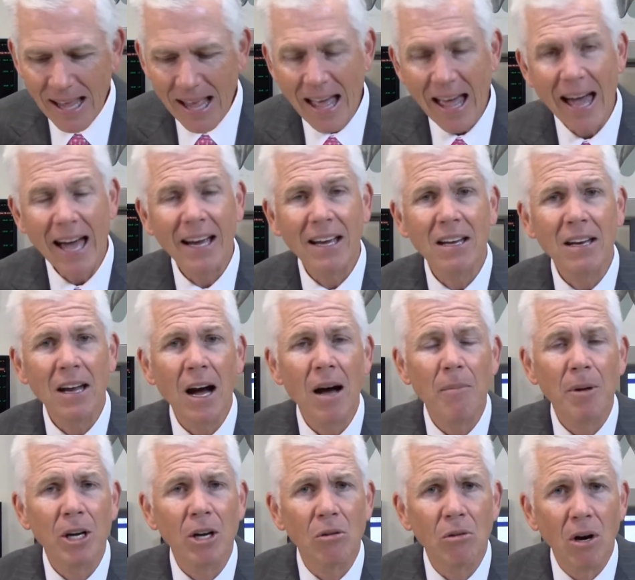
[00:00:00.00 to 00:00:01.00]

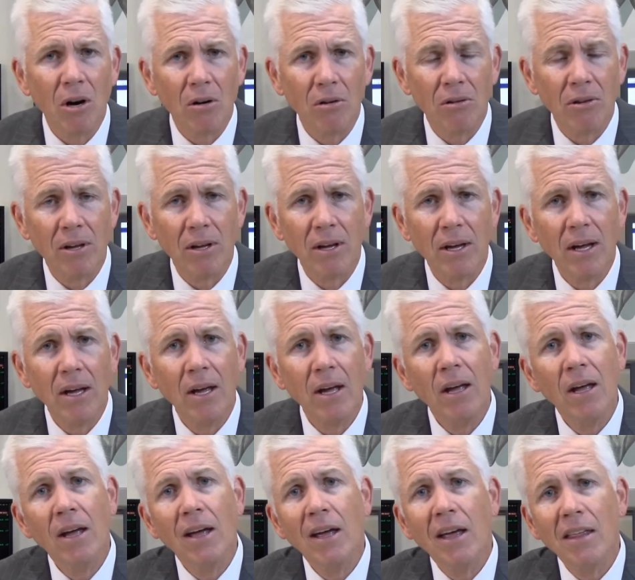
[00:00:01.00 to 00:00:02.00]
Economic growth.
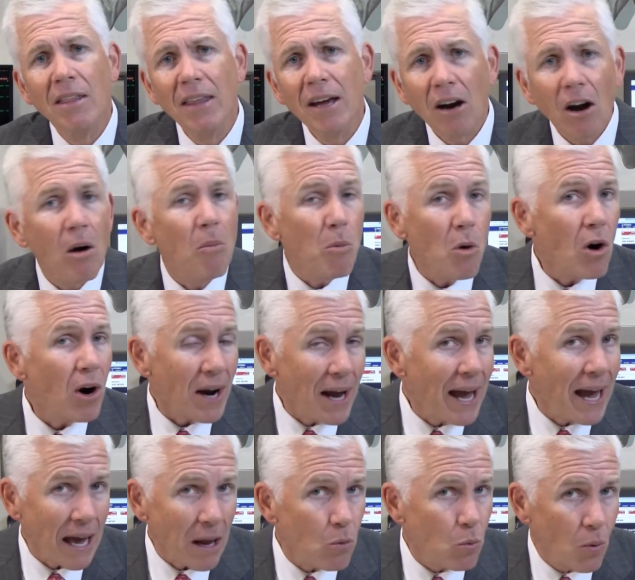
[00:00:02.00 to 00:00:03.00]
There are more
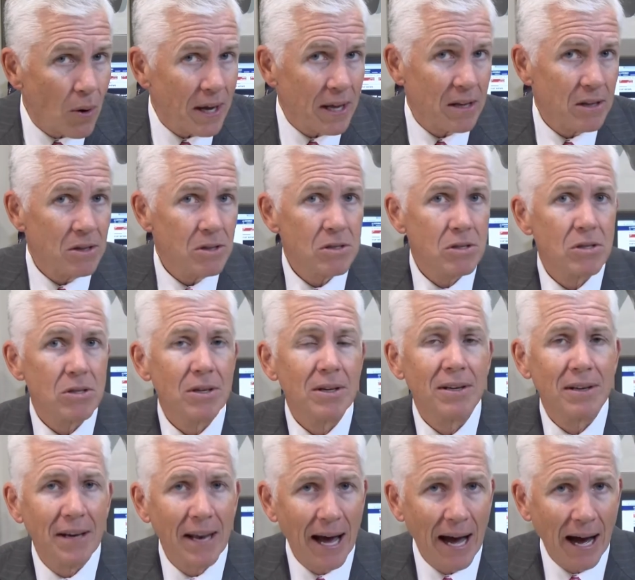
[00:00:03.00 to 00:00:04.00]
headwinds
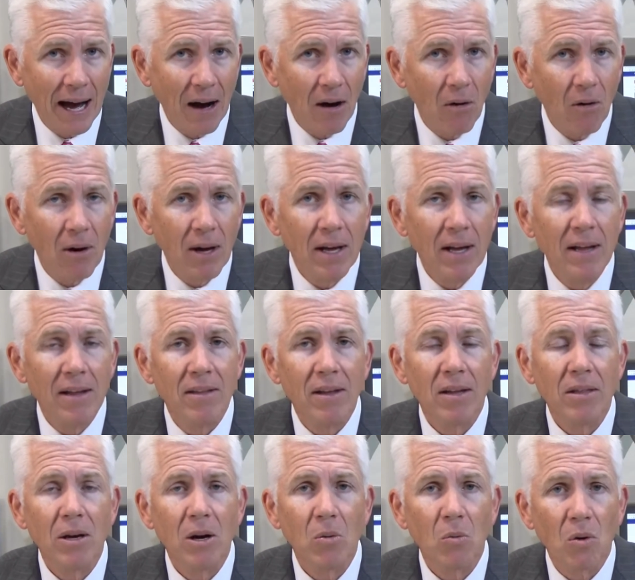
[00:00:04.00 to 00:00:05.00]
now than
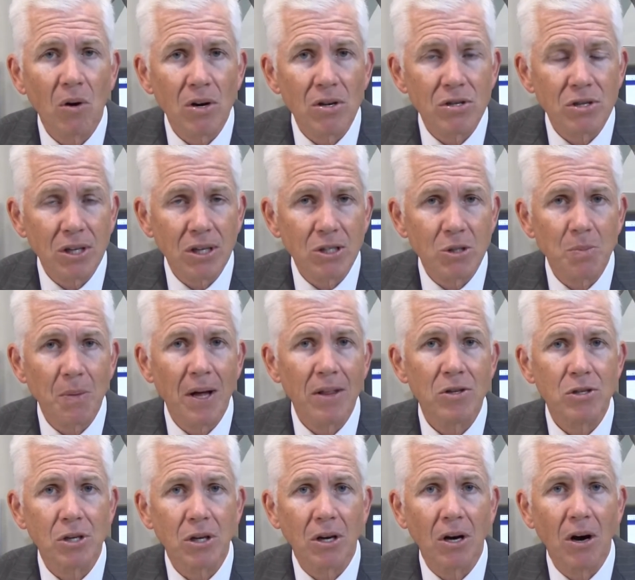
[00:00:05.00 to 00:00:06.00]
there were 6 months
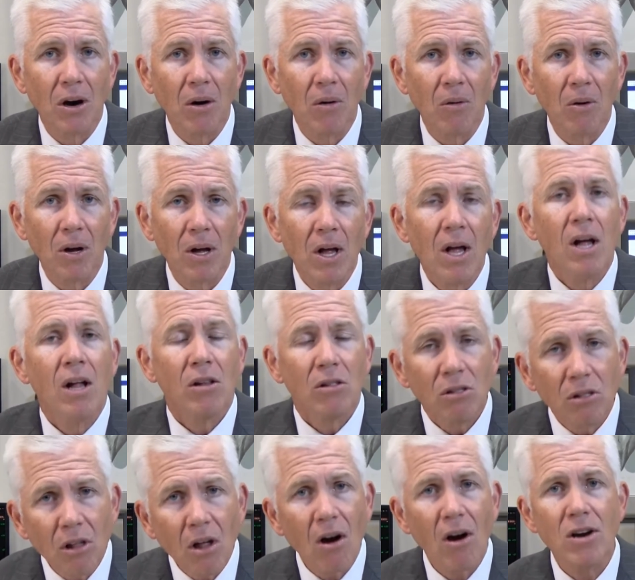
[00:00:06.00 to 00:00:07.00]
ago,
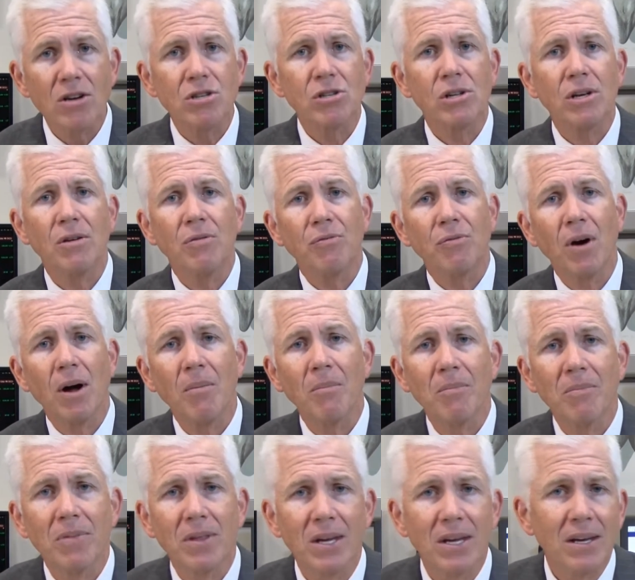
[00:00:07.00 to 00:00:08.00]
largely from
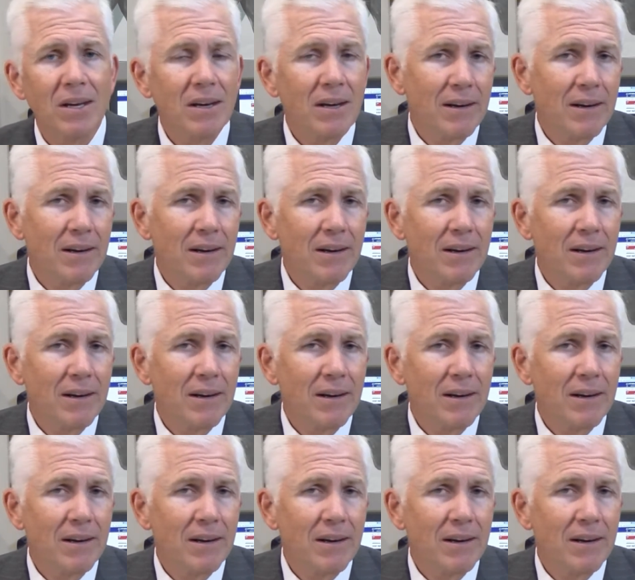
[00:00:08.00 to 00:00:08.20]
the